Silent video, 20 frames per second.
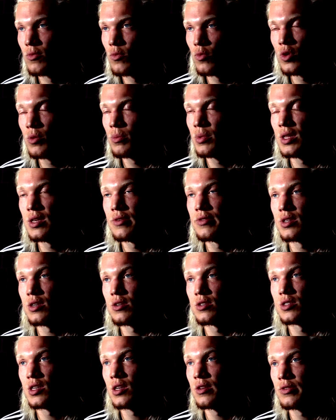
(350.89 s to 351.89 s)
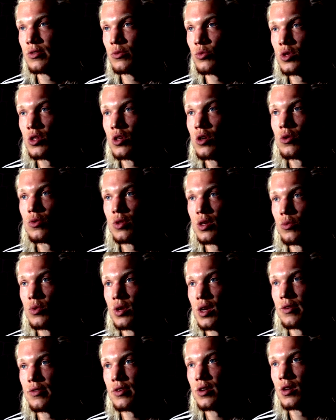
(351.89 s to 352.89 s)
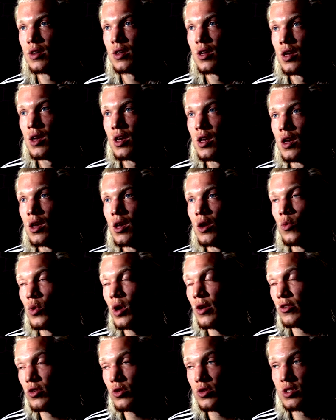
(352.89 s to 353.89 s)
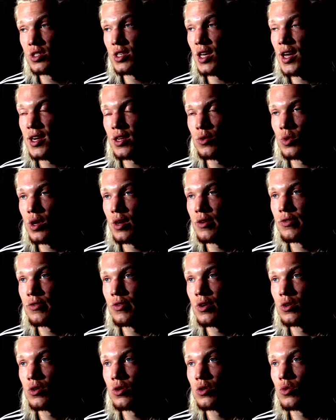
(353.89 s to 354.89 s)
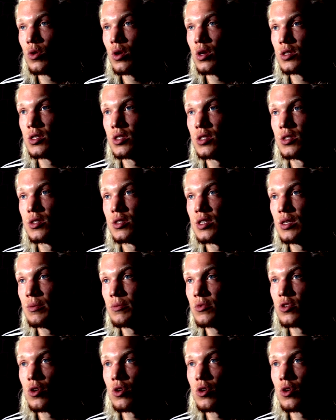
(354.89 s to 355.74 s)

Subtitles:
we believe in ourselves, and we know that we have a good side and we have very good quality in the team.